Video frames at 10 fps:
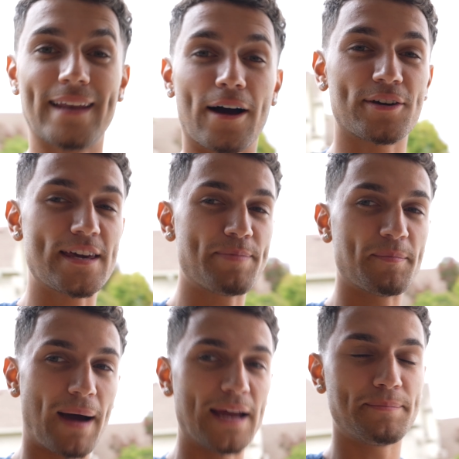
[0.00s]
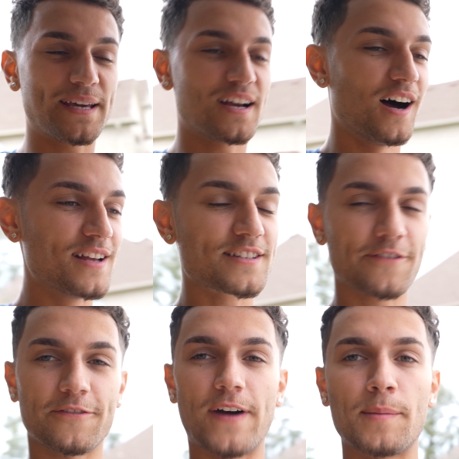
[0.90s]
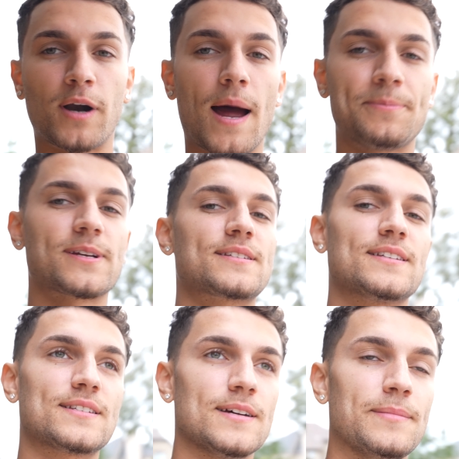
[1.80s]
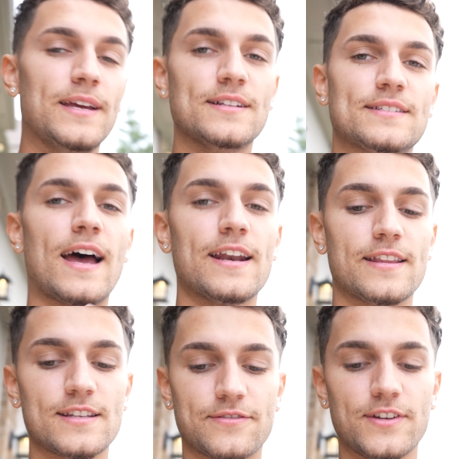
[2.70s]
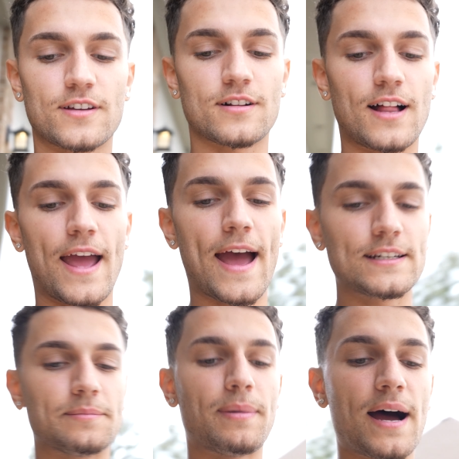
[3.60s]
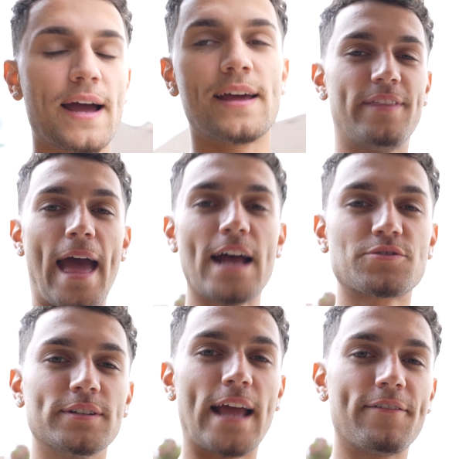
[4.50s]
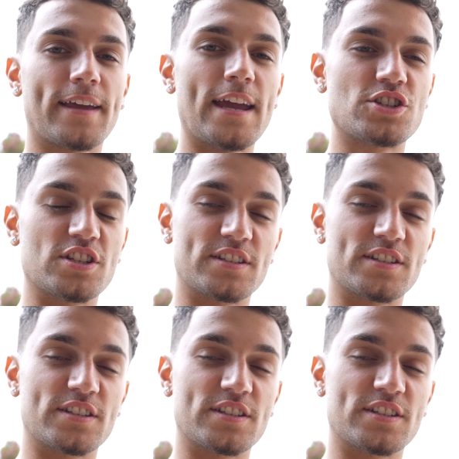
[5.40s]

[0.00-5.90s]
Now keep in mind, because of the fiber optic system inside of this vehicle, I had to buy the actual navigation